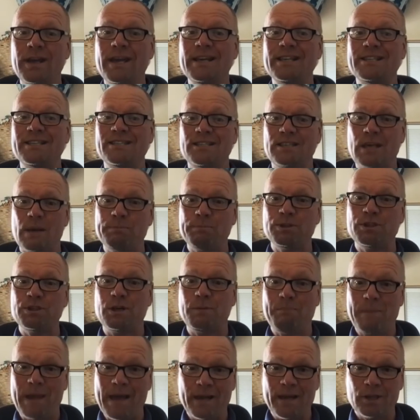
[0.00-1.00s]

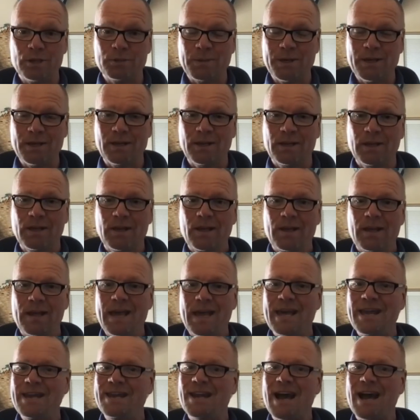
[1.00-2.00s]
exception management
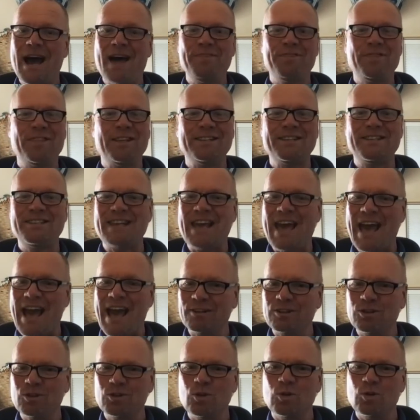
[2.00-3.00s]
and not the
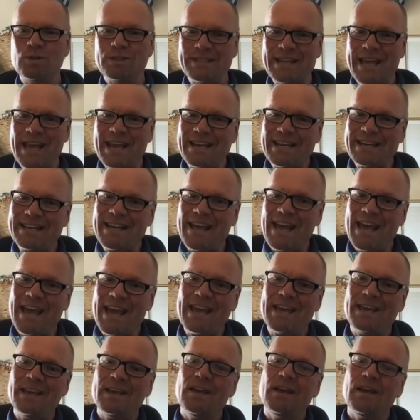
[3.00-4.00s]
tactical day to
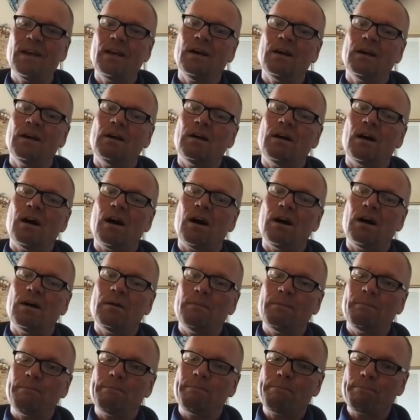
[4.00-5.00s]
day
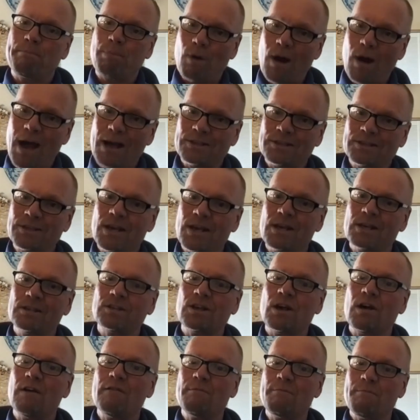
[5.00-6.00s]

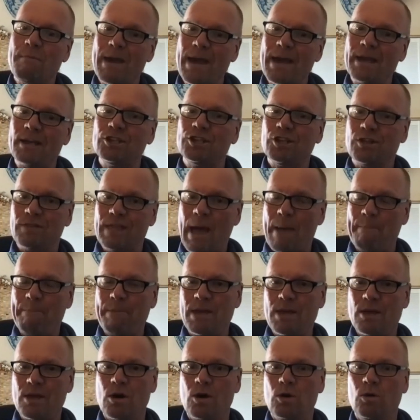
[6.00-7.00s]
process of managing that
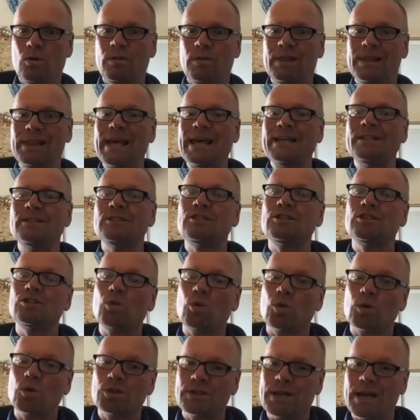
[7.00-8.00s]
PO. Let
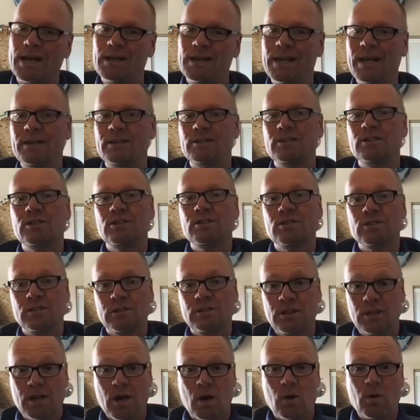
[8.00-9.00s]
SourceDay, let's,
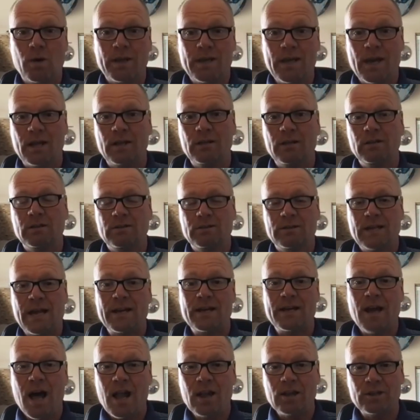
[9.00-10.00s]
you know, again,
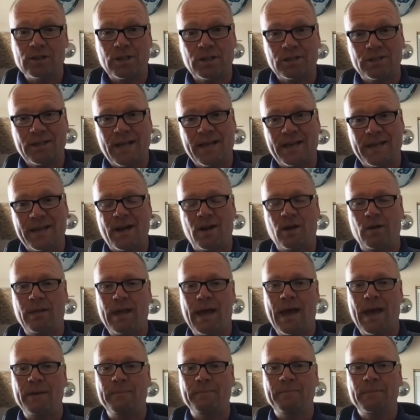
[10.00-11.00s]
technology take care of
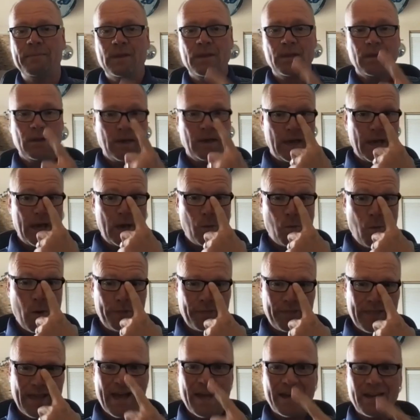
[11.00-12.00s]
that. And
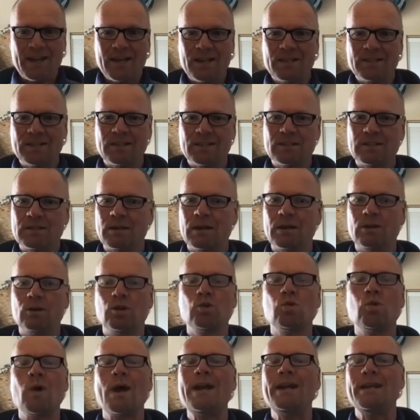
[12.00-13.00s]
what that is, is a
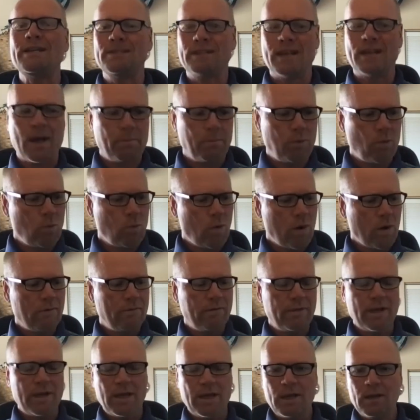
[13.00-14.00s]
great example. One
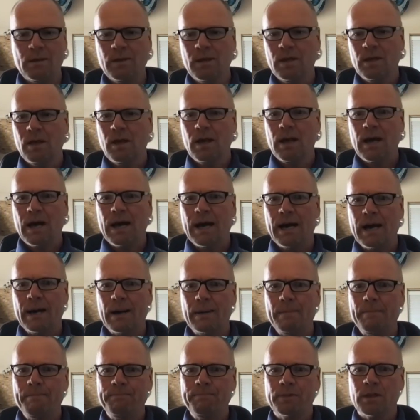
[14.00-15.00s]
of the
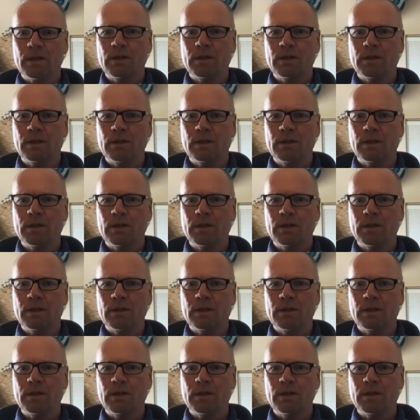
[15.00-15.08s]
um,